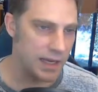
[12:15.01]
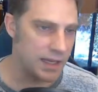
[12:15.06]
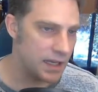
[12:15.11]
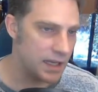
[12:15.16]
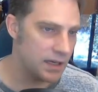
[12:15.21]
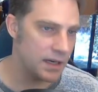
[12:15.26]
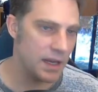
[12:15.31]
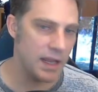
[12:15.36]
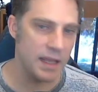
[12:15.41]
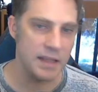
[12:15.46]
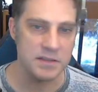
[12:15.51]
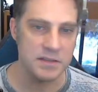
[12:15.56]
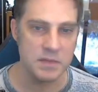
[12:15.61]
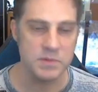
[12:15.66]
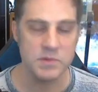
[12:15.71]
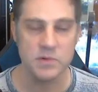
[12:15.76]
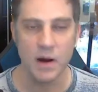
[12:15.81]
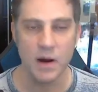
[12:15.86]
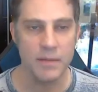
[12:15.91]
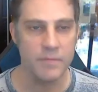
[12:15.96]
like it
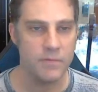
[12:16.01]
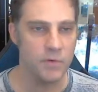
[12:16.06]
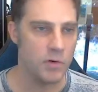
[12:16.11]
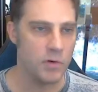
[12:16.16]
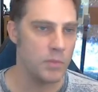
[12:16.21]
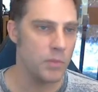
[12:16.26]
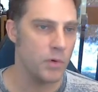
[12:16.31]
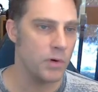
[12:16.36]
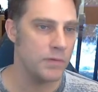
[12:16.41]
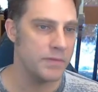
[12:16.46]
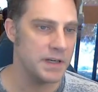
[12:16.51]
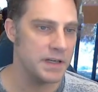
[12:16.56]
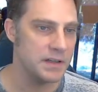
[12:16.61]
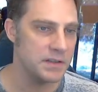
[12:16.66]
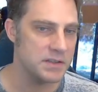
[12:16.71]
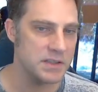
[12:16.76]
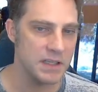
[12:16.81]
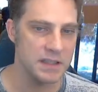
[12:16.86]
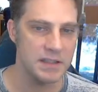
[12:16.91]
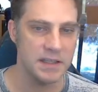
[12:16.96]
and subscribe for more
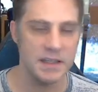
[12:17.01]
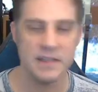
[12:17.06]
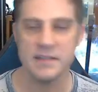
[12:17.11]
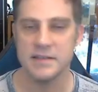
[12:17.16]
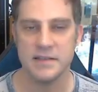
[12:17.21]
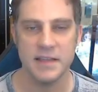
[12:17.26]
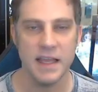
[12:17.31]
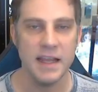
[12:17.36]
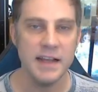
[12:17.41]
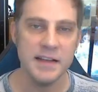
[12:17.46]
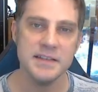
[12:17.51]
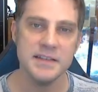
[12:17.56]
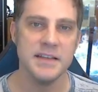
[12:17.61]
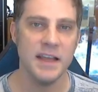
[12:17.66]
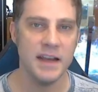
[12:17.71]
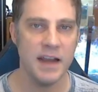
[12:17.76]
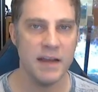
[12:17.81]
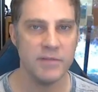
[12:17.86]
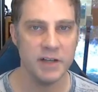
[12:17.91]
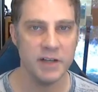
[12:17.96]
videos like this.
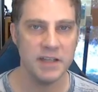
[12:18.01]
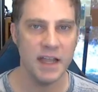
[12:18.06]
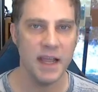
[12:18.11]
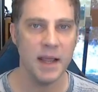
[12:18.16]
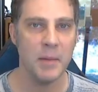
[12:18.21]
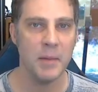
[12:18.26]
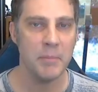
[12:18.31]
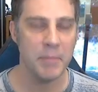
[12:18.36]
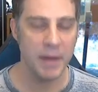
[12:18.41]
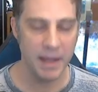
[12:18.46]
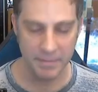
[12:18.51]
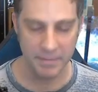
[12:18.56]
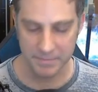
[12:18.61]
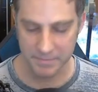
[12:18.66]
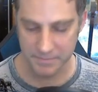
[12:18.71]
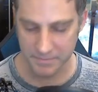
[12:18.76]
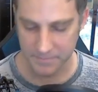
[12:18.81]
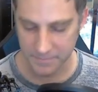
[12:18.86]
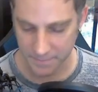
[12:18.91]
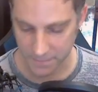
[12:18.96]
Thanks, and have a great day. Bye.
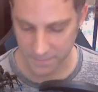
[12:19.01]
